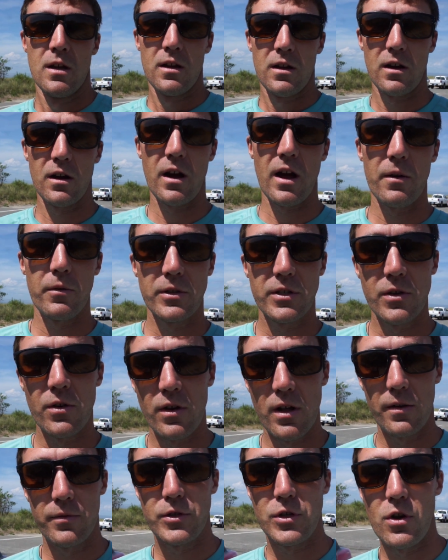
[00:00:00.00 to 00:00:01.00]
Alright, what's
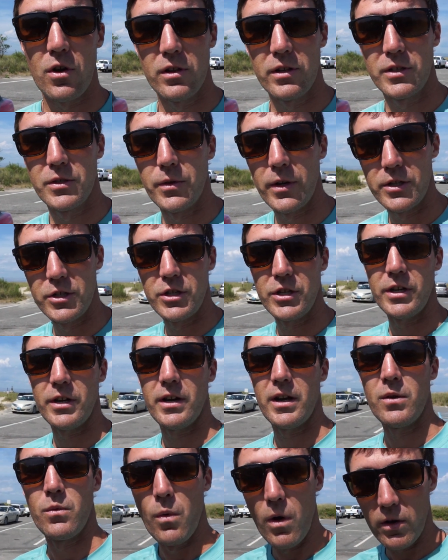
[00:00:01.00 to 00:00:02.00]
going on? Shalix Rich
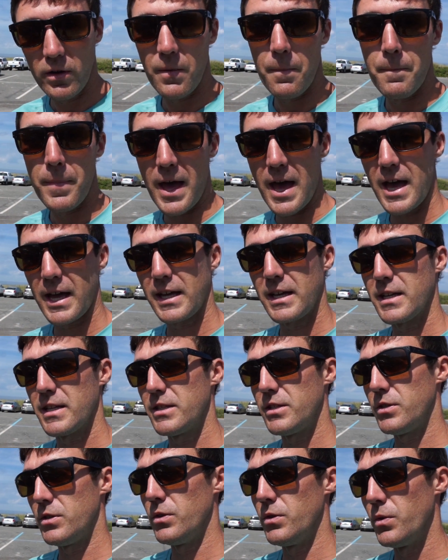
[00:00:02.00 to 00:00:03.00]
here, and welcome back
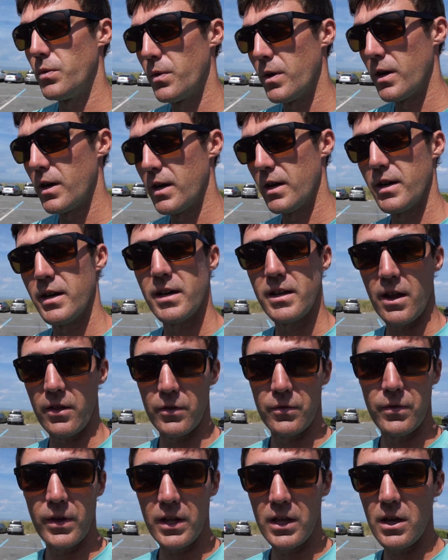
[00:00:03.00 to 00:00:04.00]
to uh,
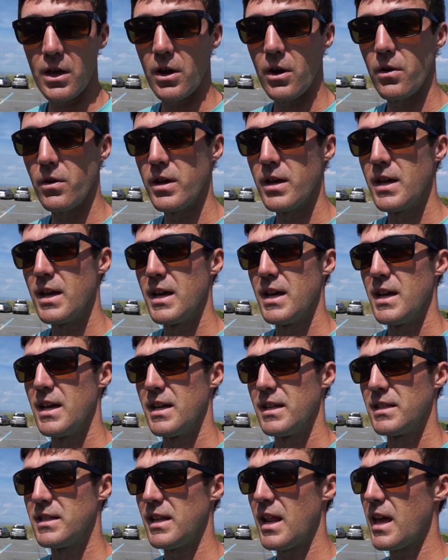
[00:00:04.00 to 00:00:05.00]
another video.
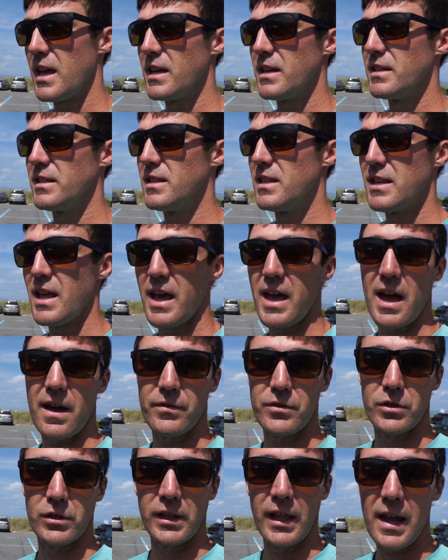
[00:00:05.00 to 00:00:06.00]
Today is the day
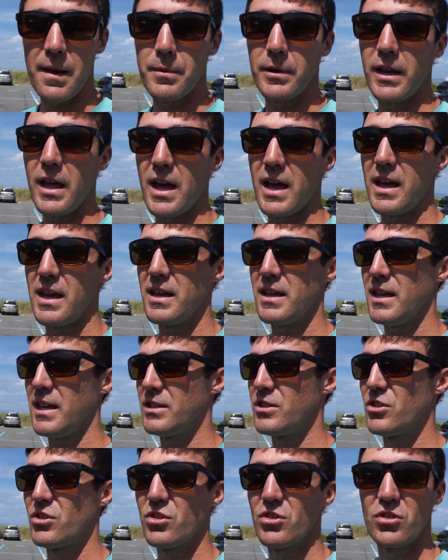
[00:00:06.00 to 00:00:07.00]
after Labor Day.
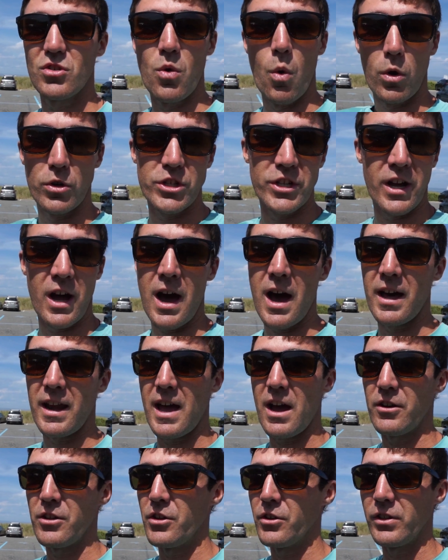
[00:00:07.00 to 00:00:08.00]
It's scorching hot
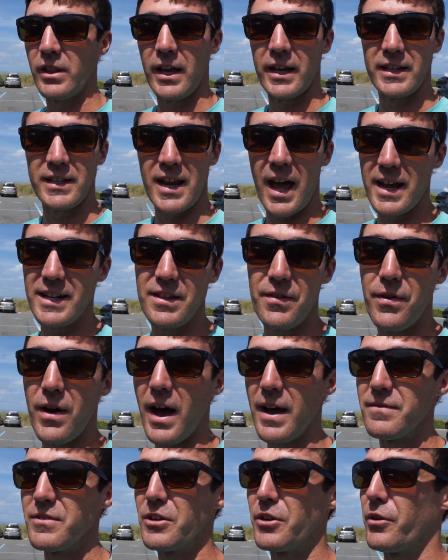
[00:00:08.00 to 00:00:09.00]
out here, like
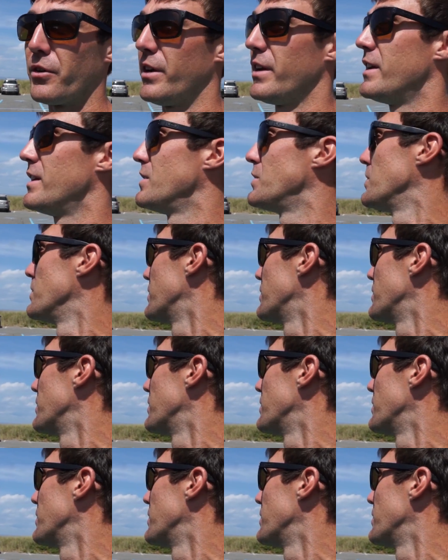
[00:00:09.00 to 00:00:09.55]
ninety-five degrees.